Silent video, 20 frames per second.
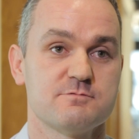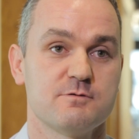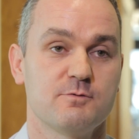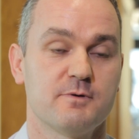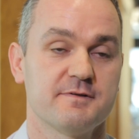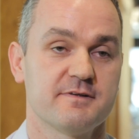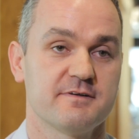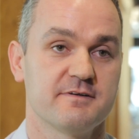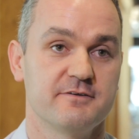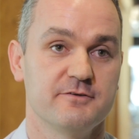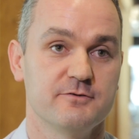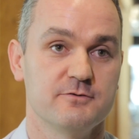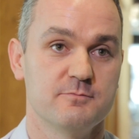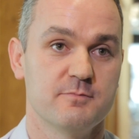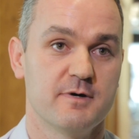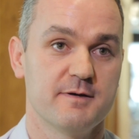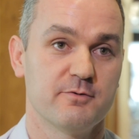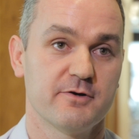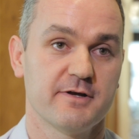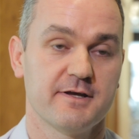we wanted to do
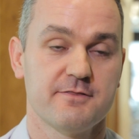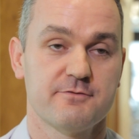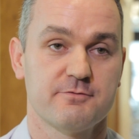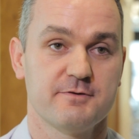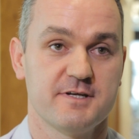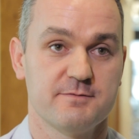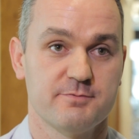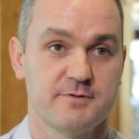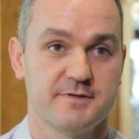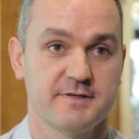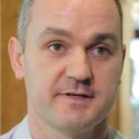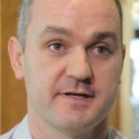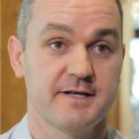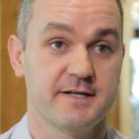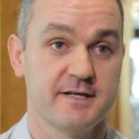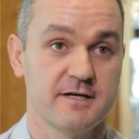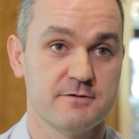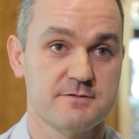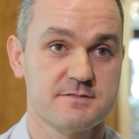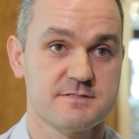by bringing 3D printing
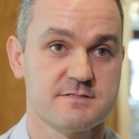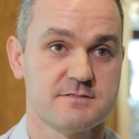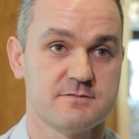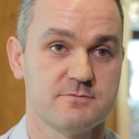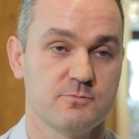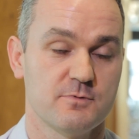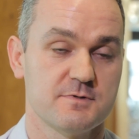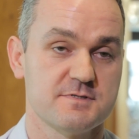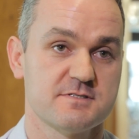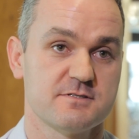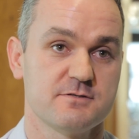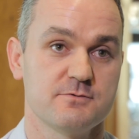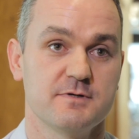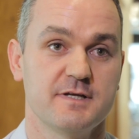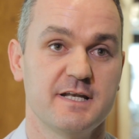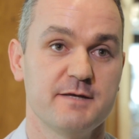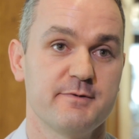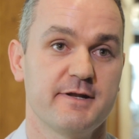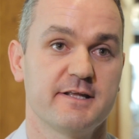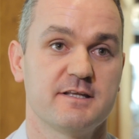in-house was to
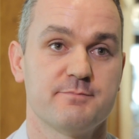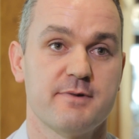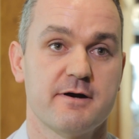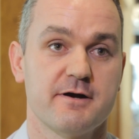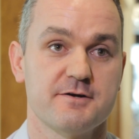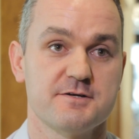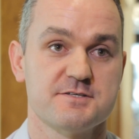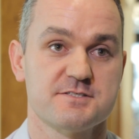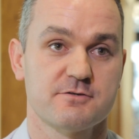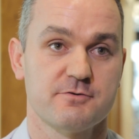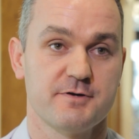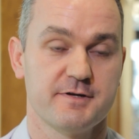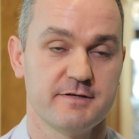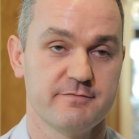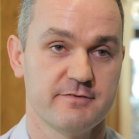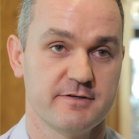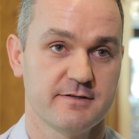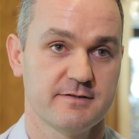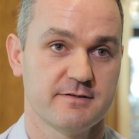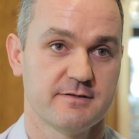eliminate the barriers to
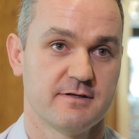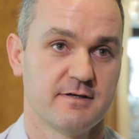creativity.